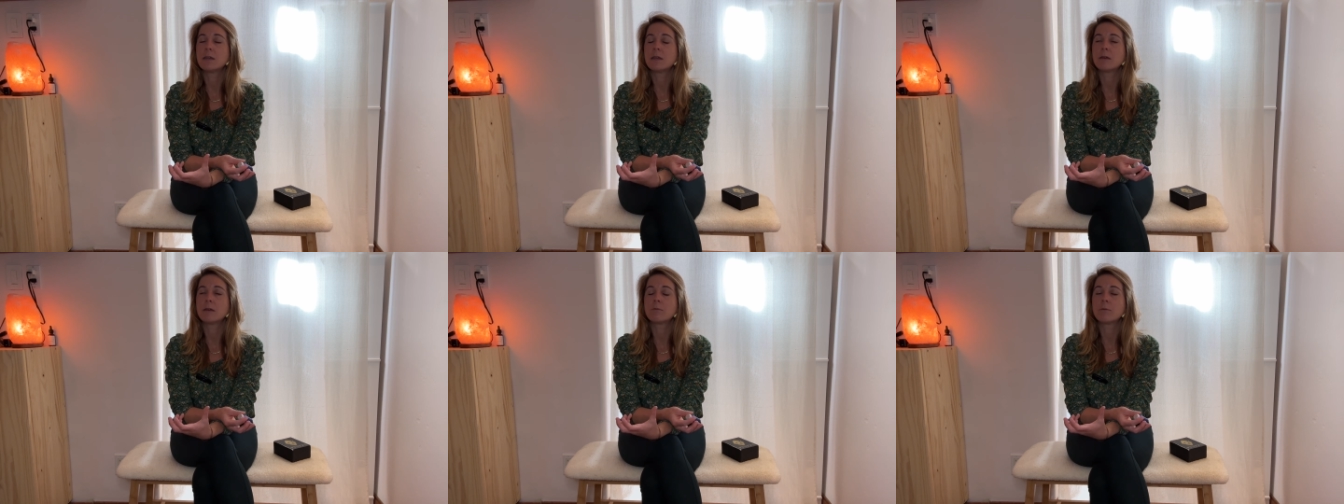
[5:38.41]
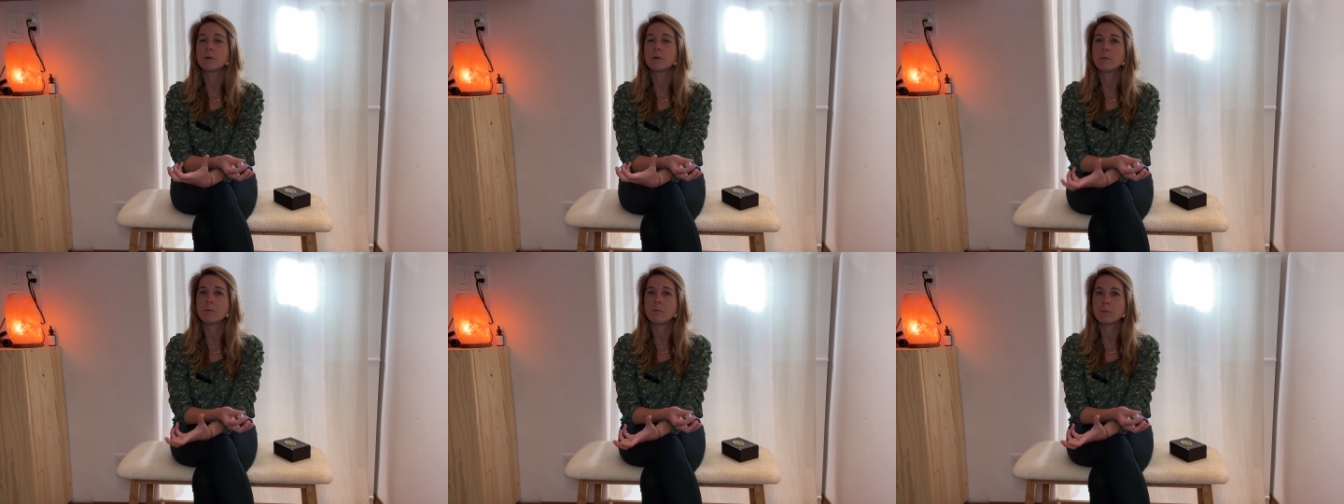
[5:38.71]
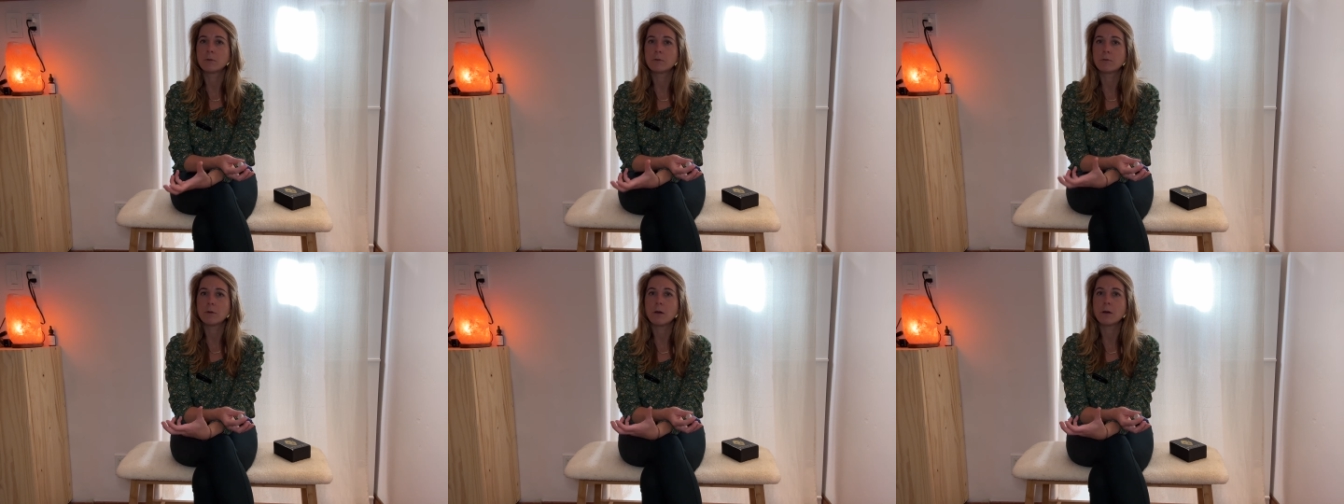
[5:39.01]
and
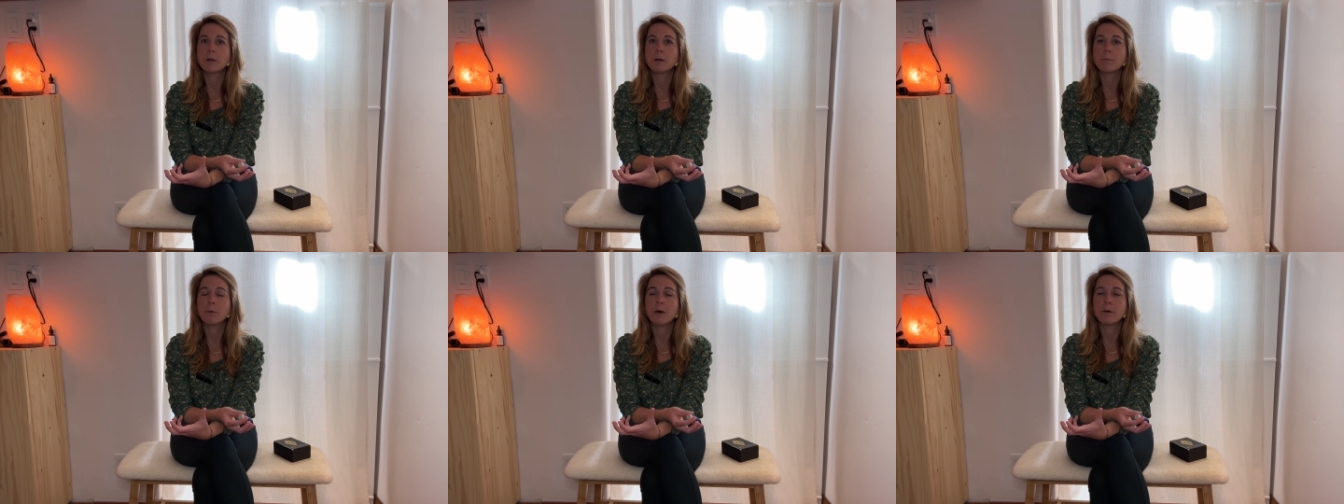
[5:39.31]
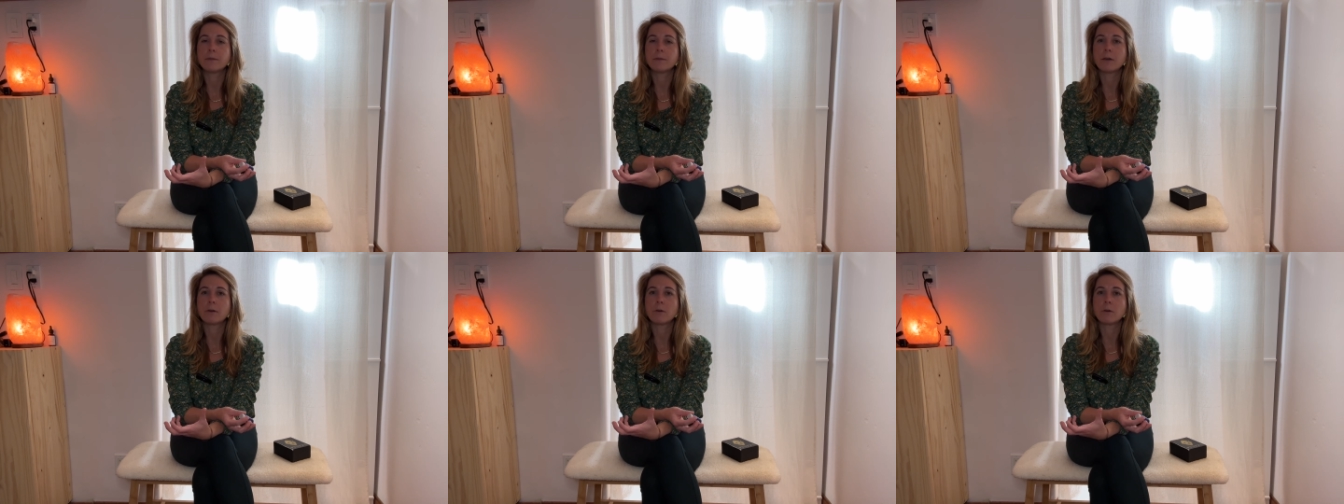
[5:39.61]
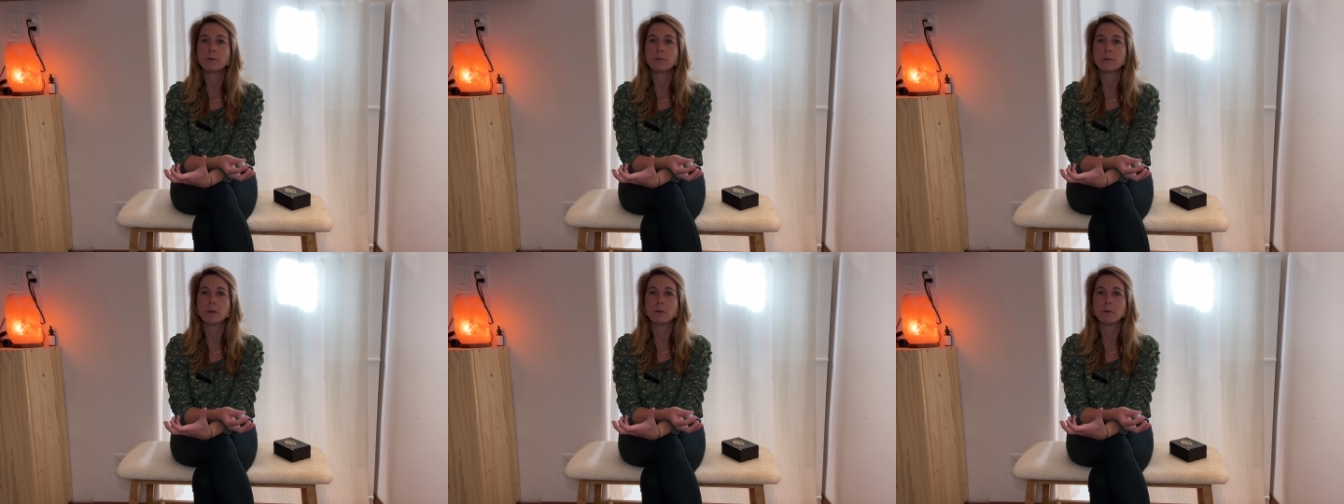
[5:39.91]
we're drawing upon that
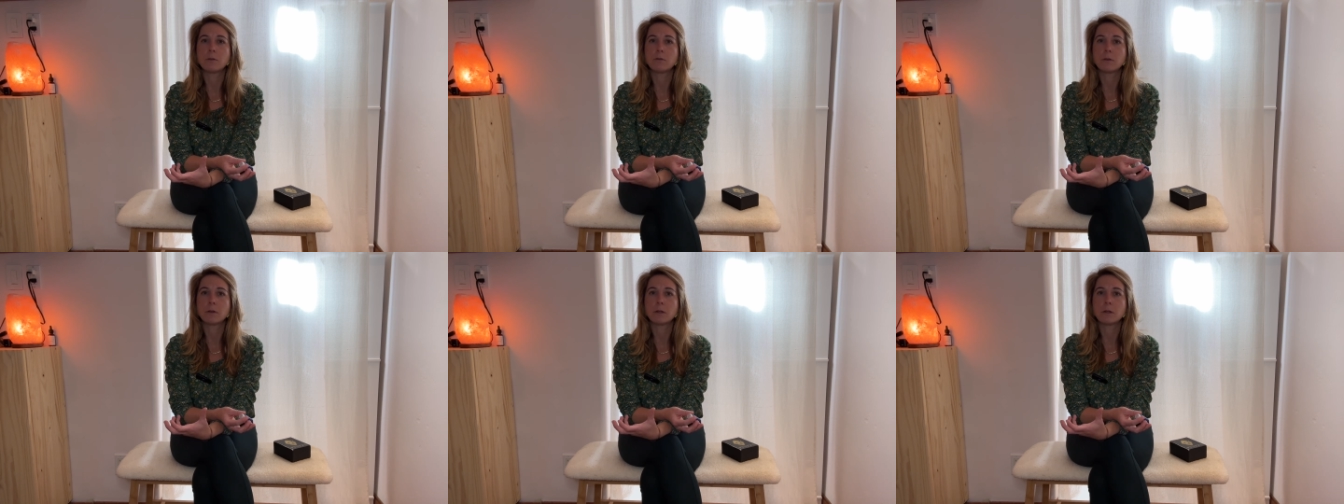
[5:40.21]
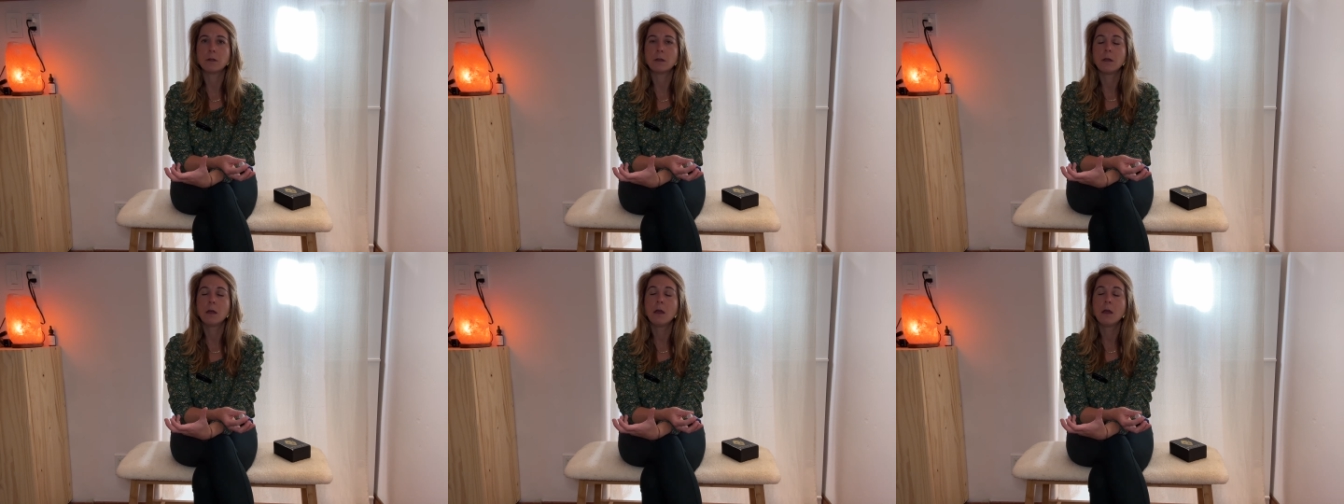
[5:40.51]
earth energy.